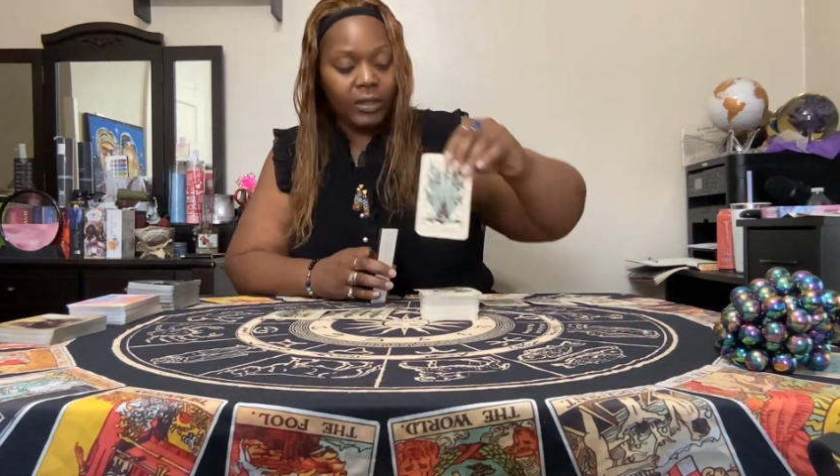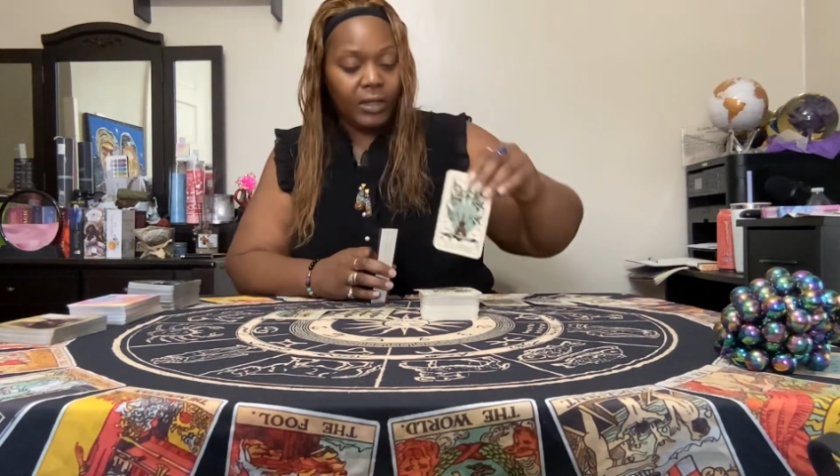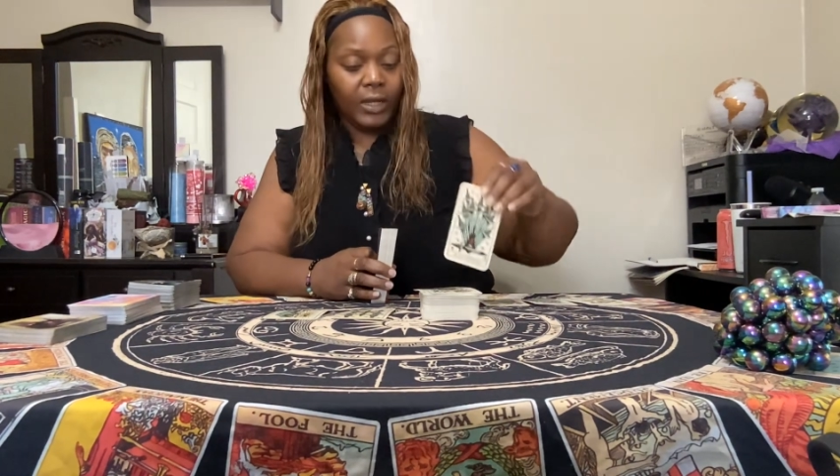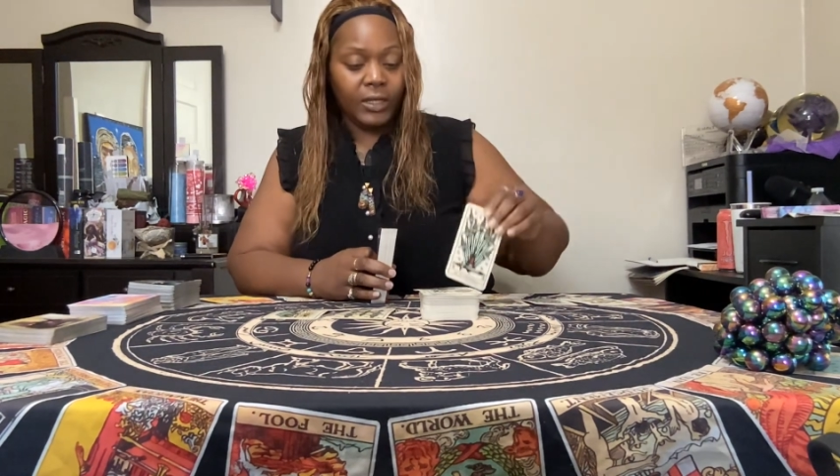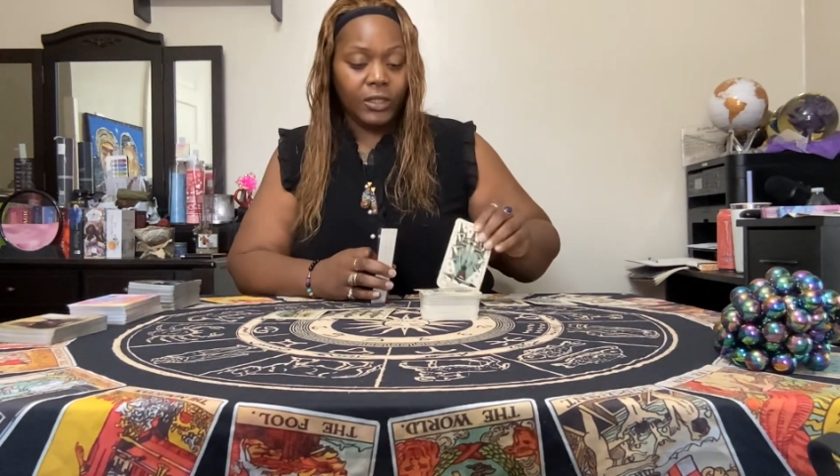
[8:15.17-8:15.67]

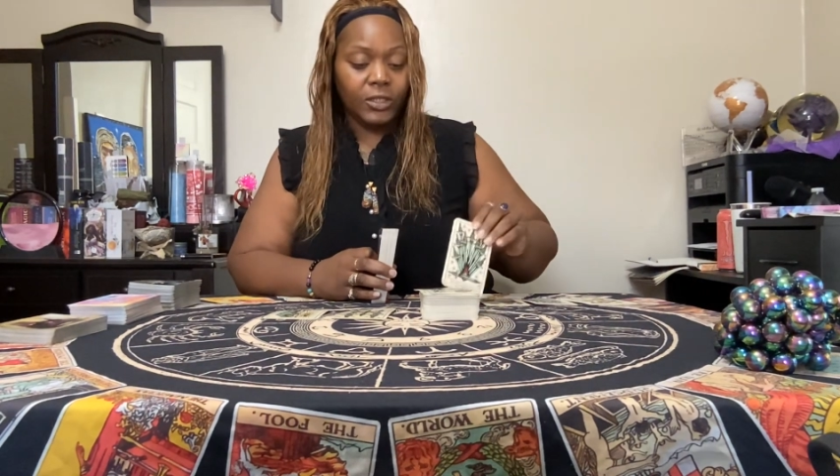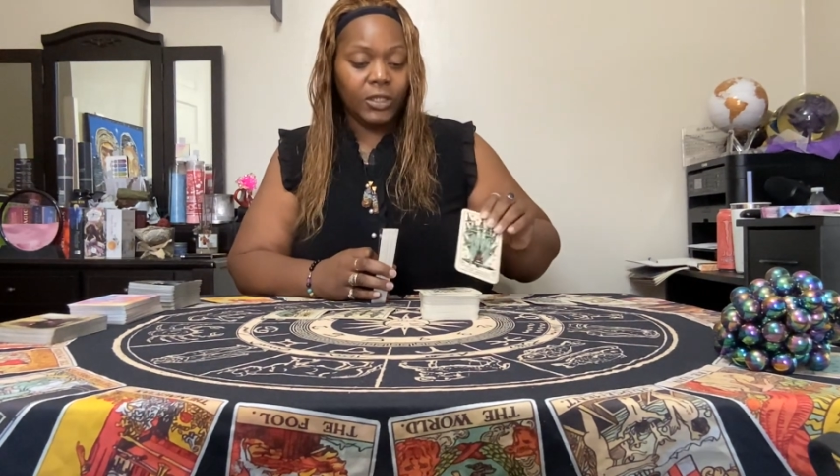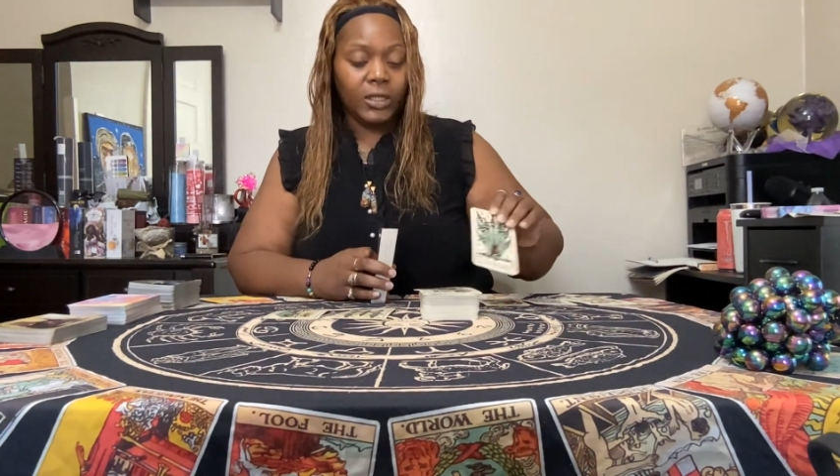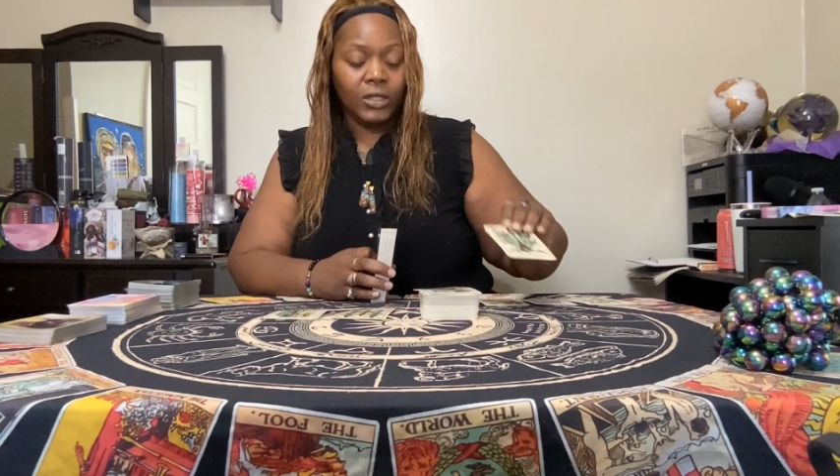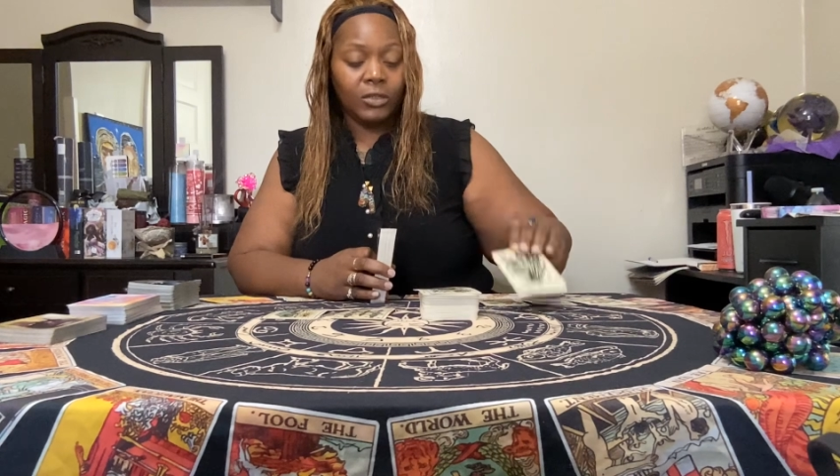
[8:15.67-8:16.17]
Like this
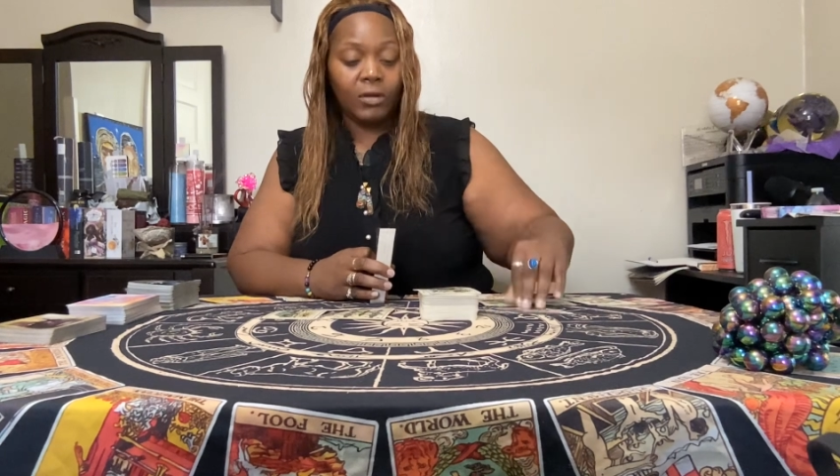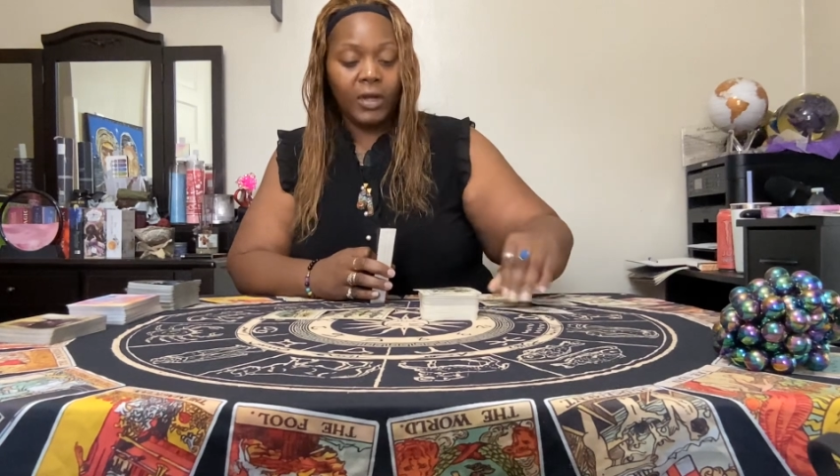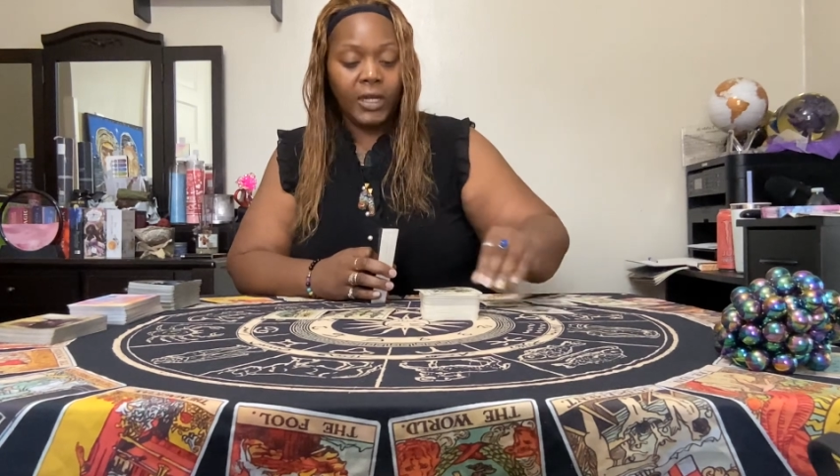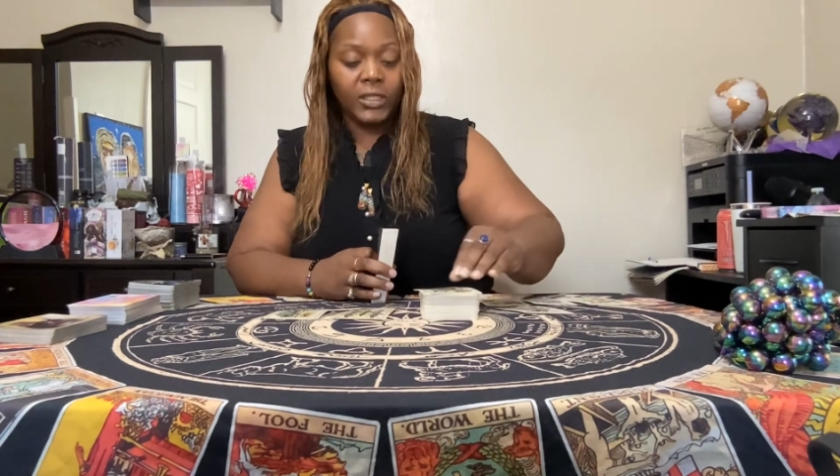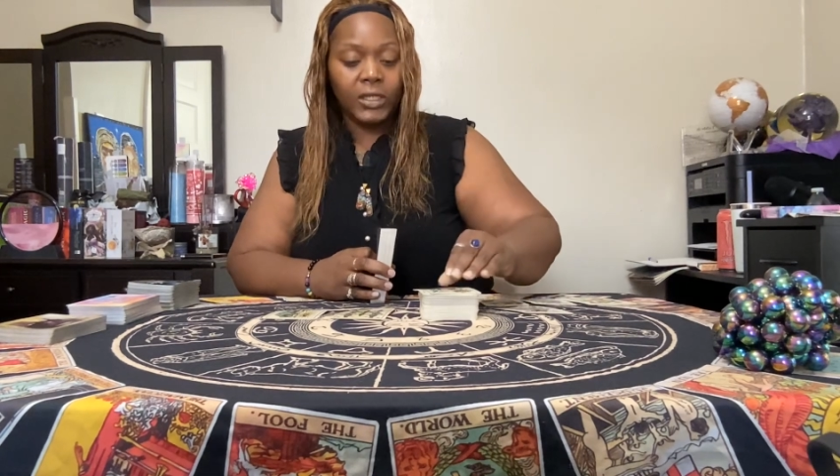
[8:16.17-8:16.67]
shit is
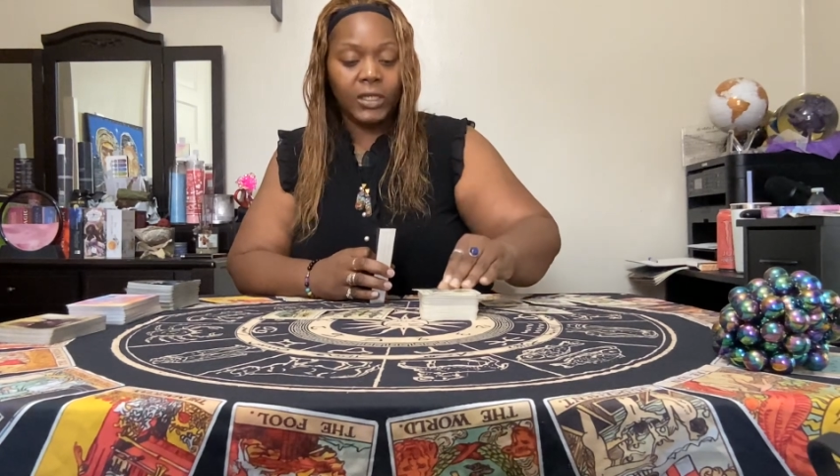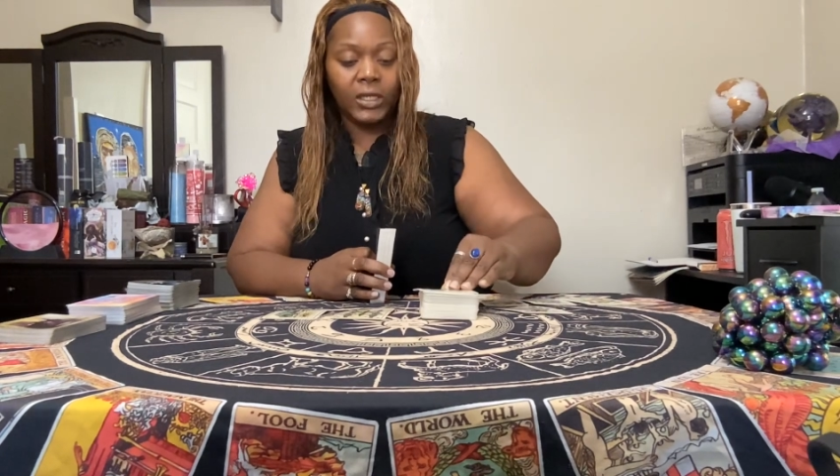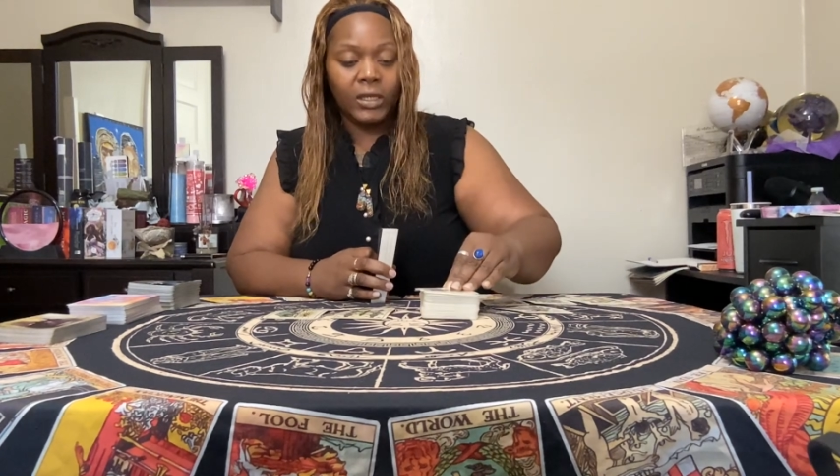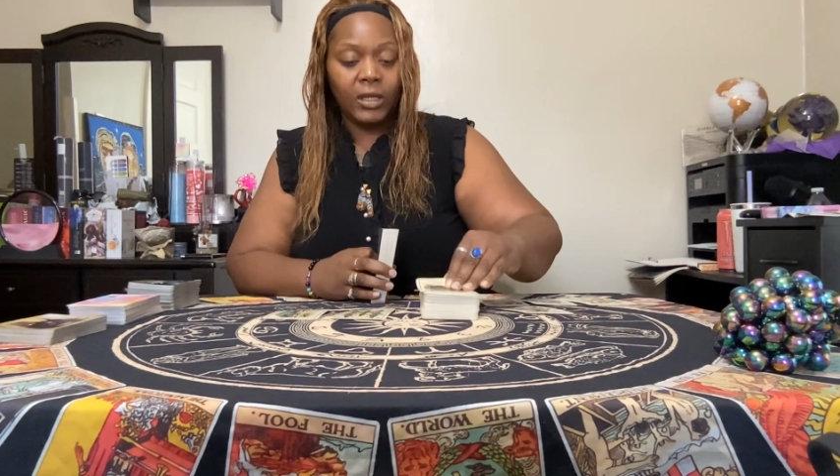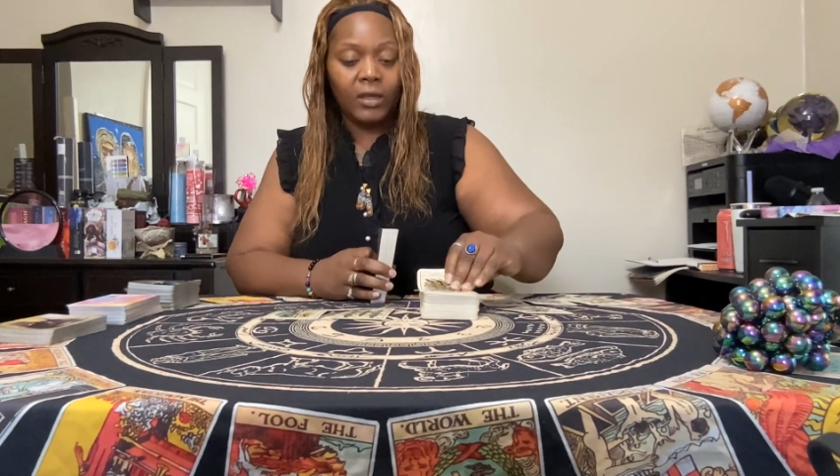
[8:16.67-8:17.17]
crazy.